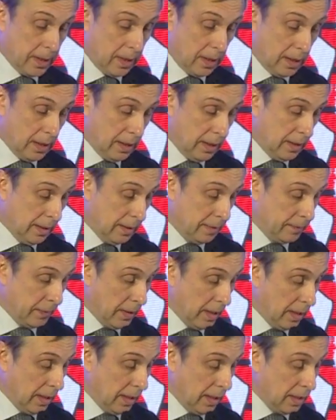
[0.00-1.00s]

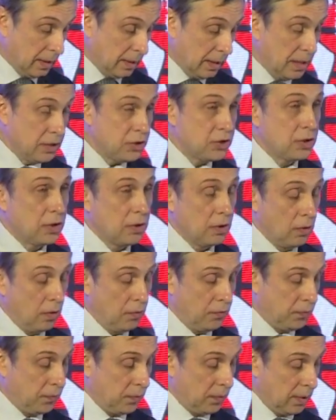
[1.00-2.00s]
a danger
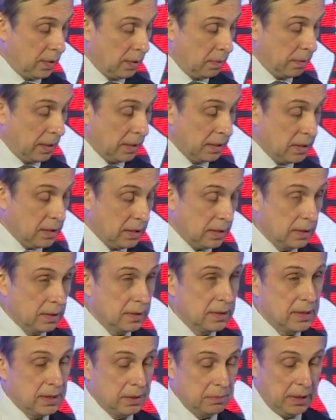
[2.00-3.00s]
of political
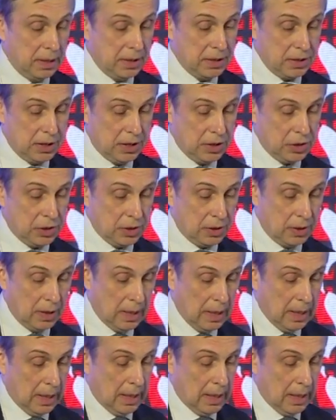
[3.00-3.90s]
destabilization